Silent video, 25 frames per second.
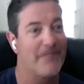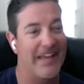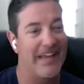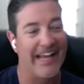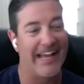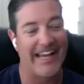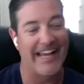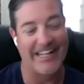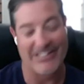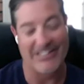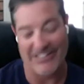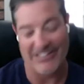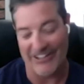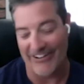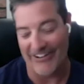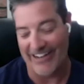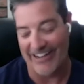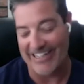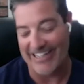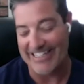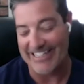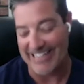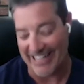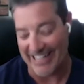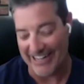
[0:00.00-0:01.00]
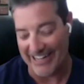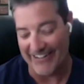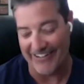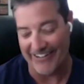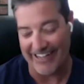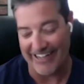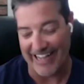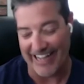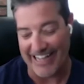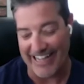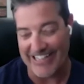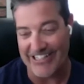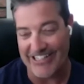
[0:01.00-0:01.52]
And mm-hmm. so I said,
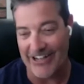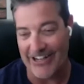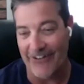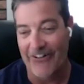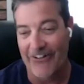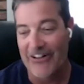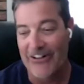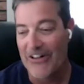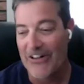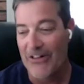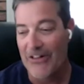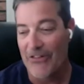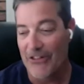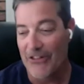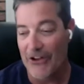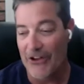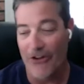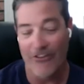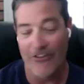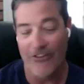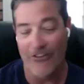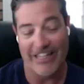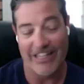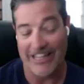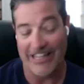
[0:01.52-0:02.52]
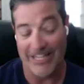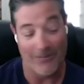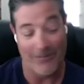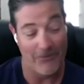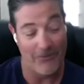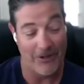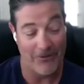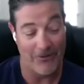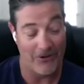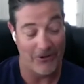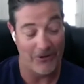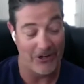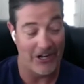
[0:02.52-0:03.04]
okay. So the only thing
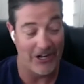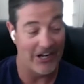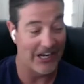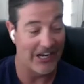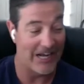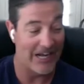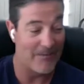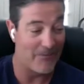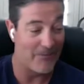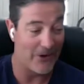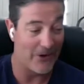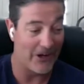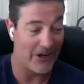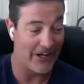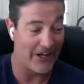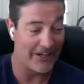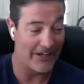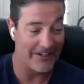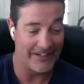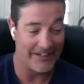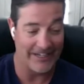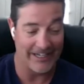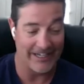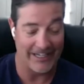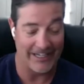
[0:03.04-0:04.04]
we were hung up on,